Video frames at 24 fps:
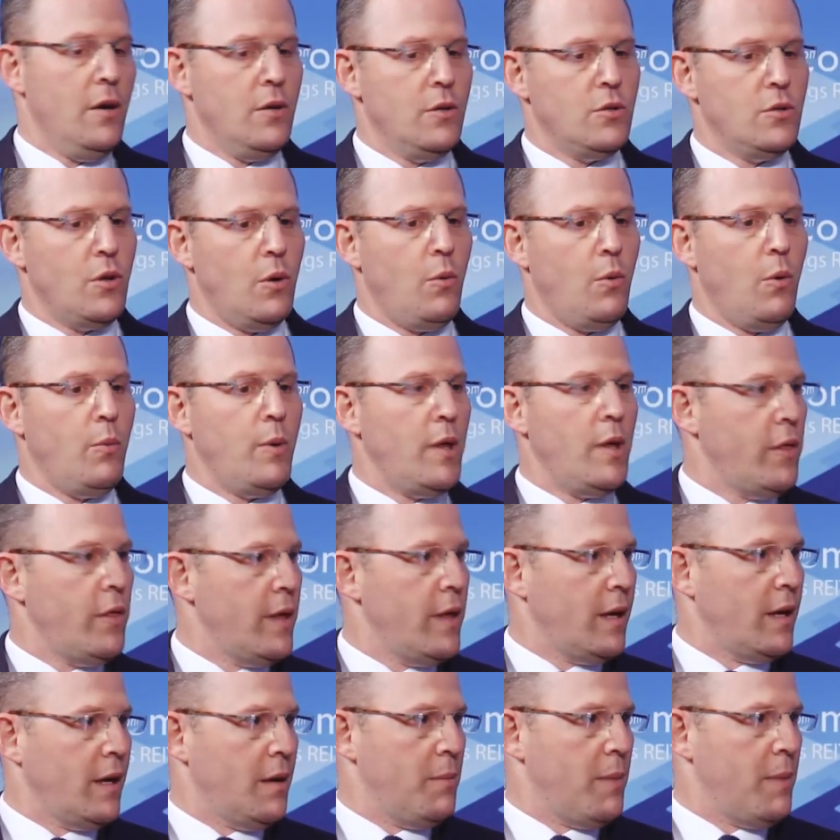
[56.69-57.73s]
So when we
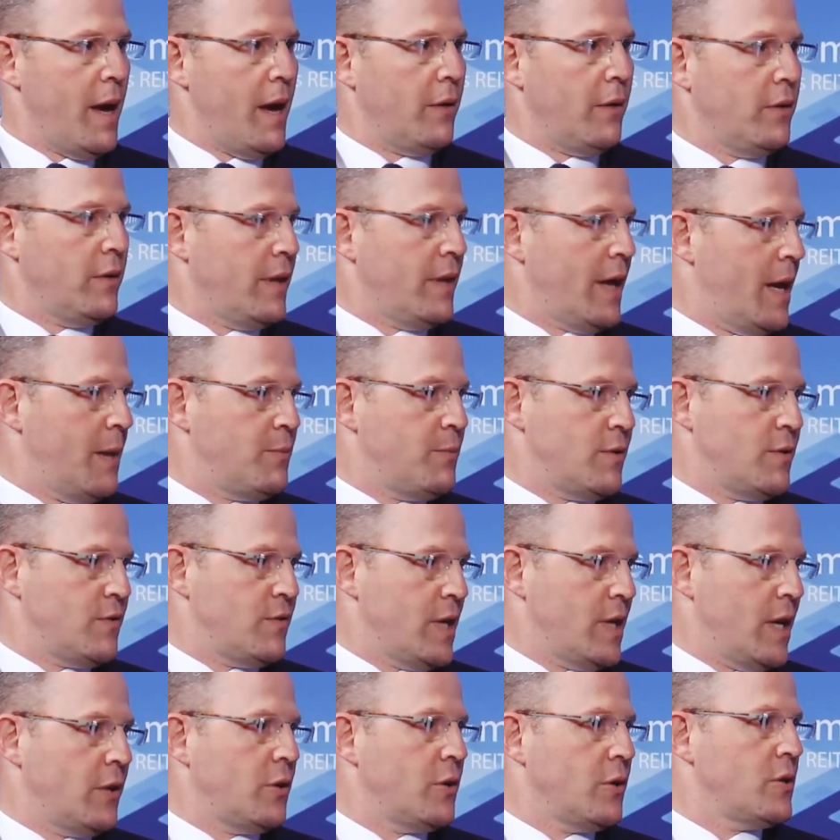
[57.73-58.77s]
think about the types of
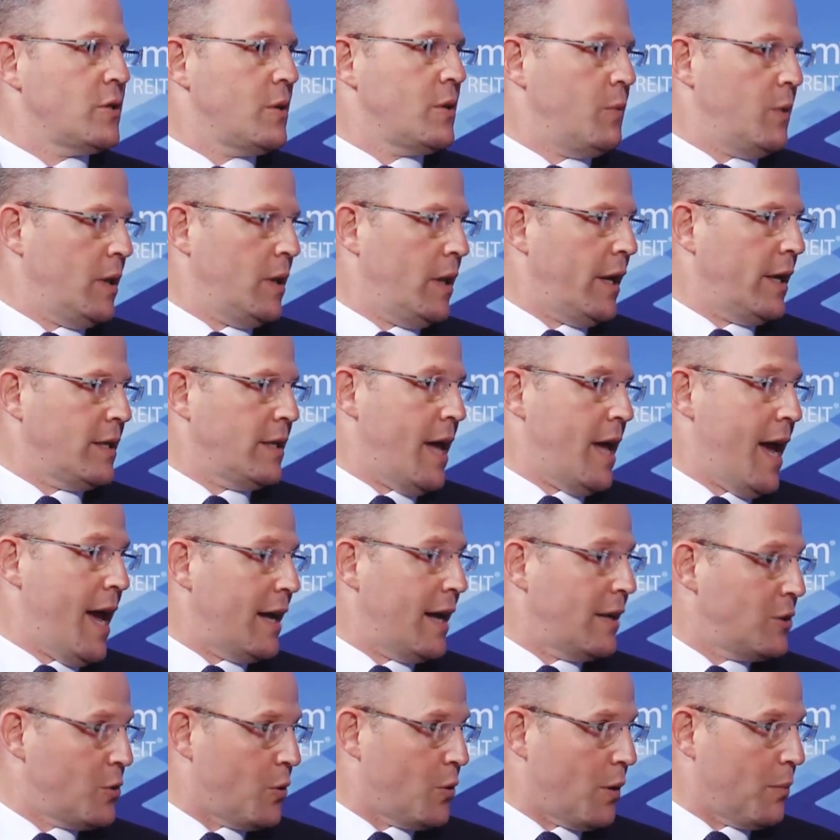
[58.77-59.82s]
centers that we'd like to
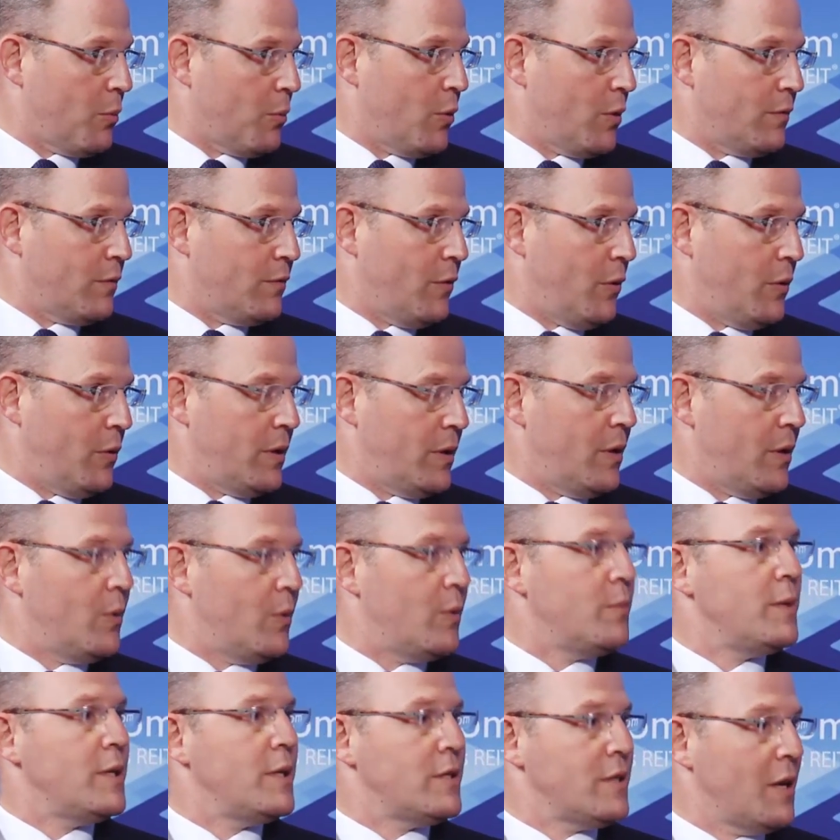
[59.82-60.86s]
add to our portfolio, it
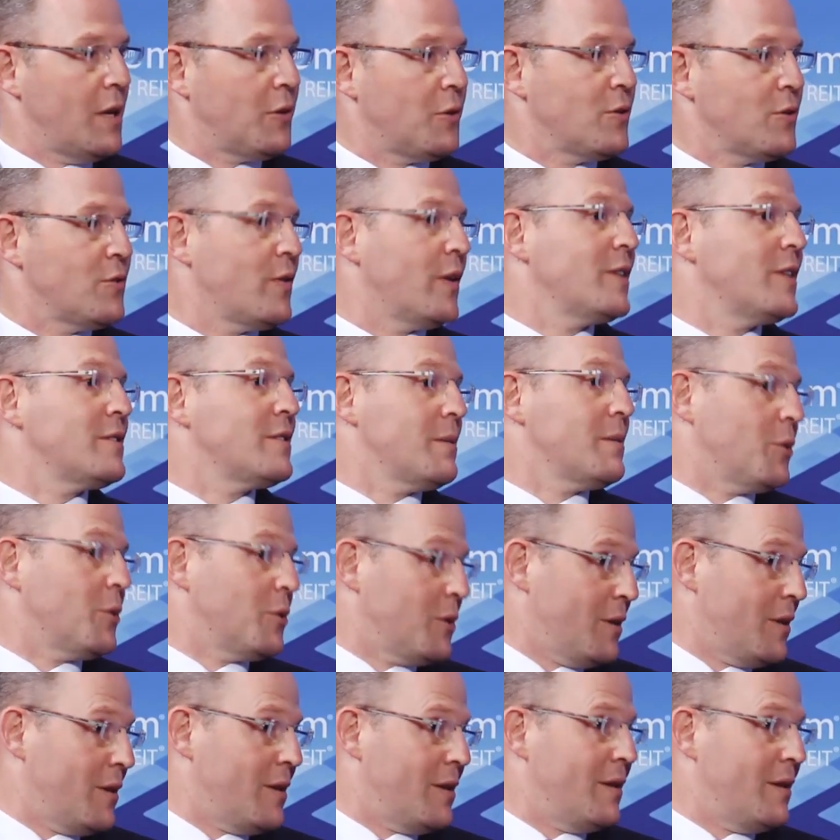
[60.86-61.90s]
would be centers very similar
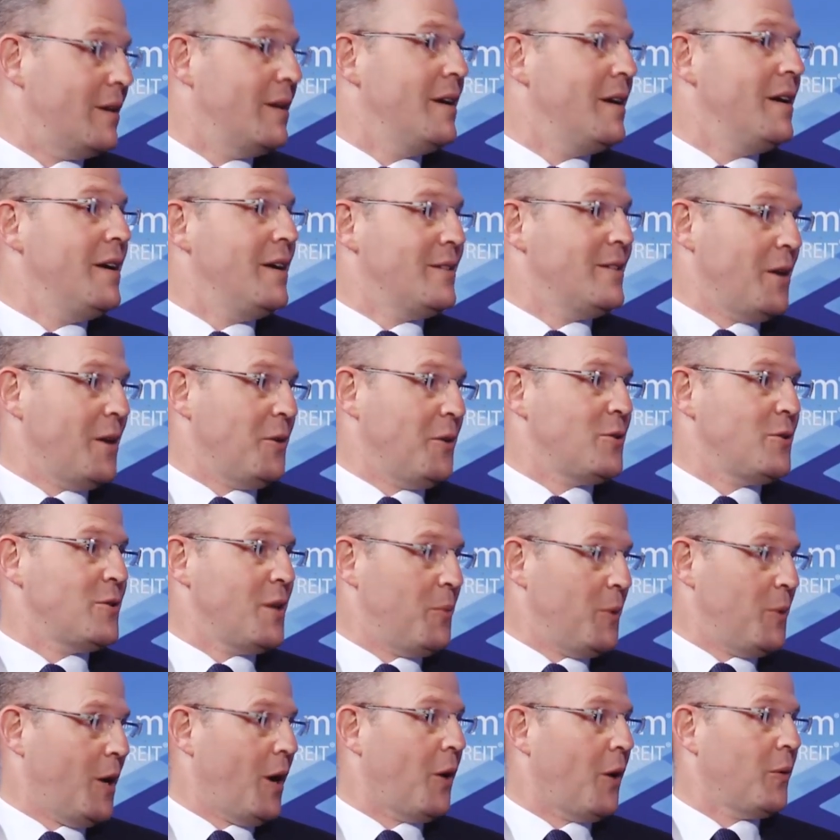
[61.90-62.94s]
to the centers
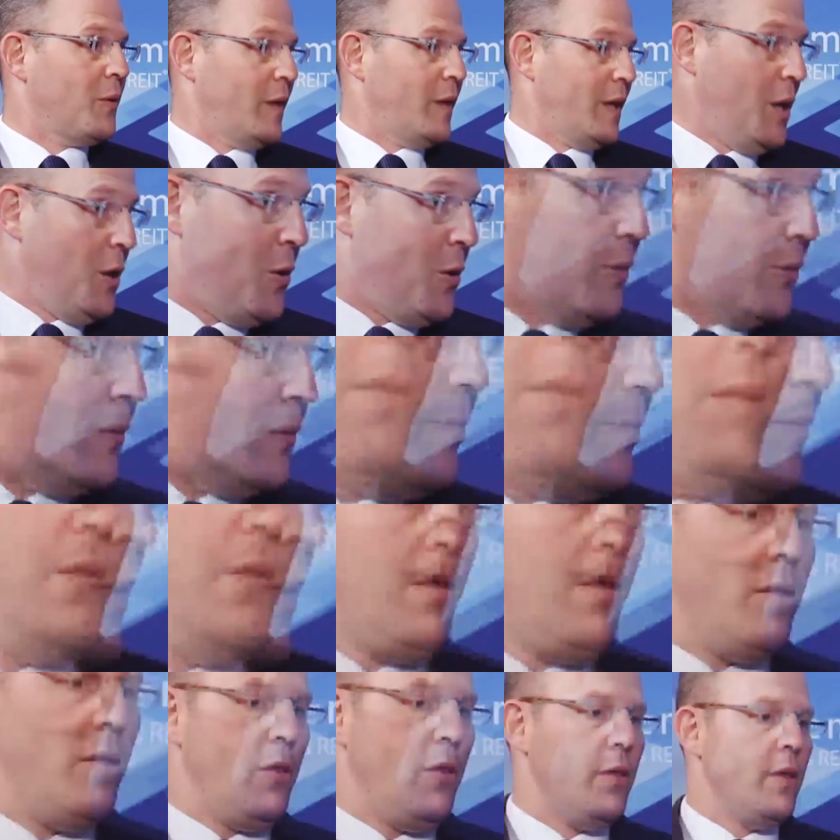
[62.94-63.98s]
that we currently own. The